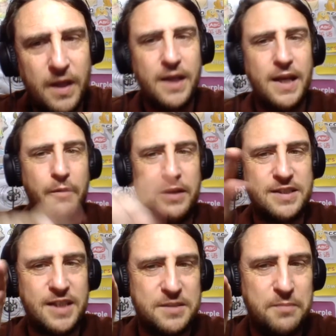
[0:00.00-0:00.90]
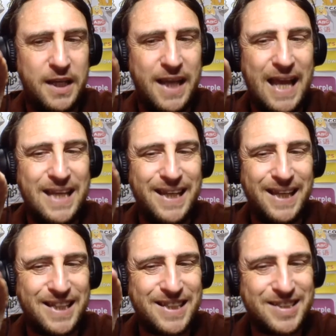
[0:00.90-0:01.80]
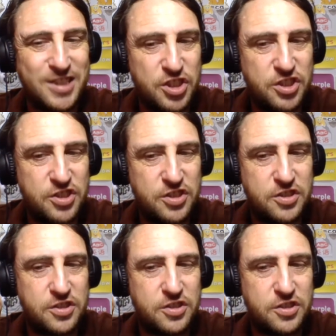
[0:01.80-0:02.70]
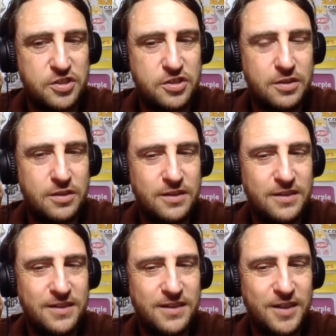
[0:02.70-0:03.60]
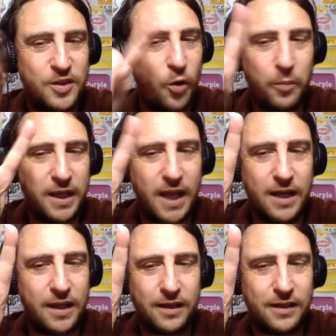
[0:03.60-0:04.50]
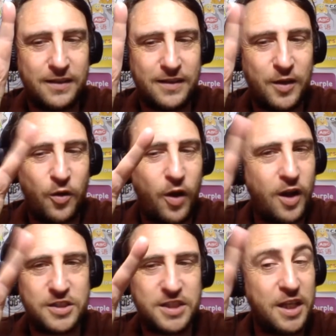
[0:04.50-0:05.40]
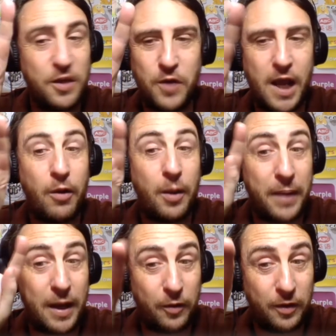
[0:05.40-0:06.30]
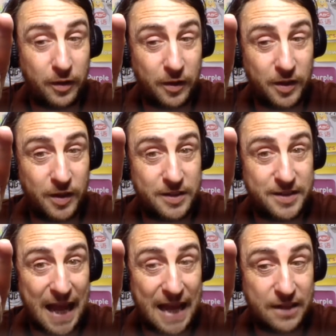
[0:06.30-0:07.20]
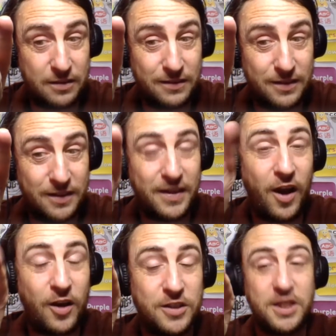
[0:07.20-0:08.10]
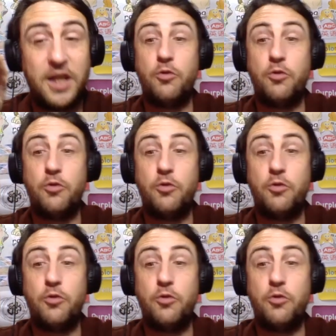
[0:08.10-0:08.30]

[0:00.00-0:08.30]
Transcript: Now it says mechanics, not mechanic. They're not asking you now about dad. They're asking you